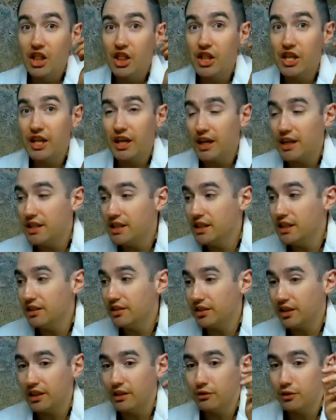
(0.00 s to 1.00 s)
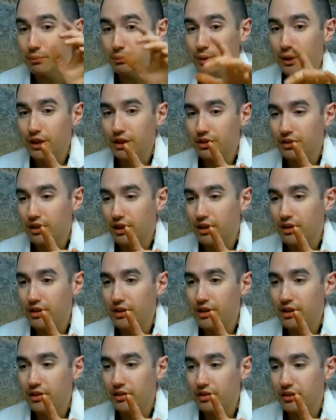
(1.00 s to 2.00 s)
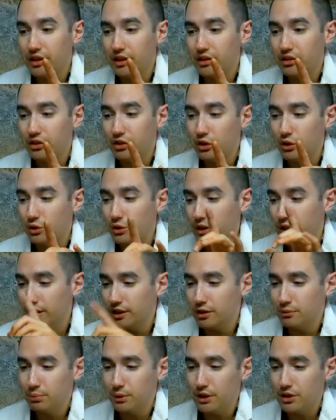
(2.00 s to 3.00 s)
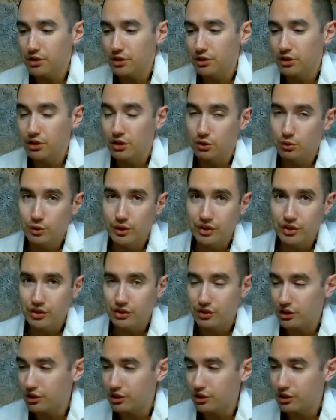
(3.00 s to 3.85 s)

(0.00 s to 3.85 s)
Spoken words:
The idea is that if the pressure on this gets so great that the pressure cooker risks